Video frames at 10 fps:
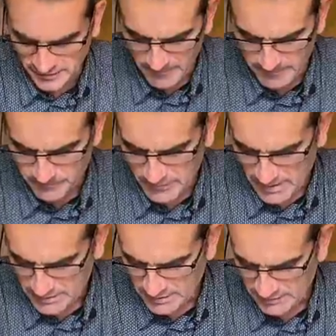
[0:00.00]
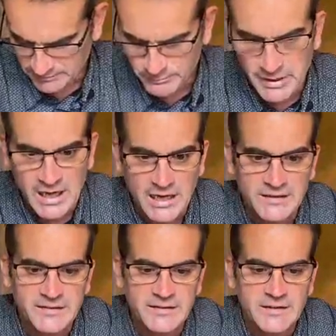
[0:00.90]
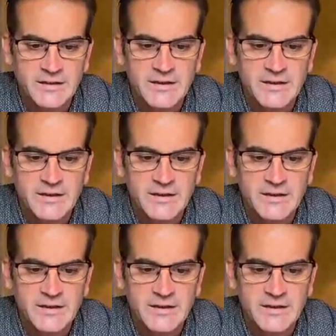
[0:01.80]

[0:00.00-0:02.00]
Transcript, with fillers: um, his bus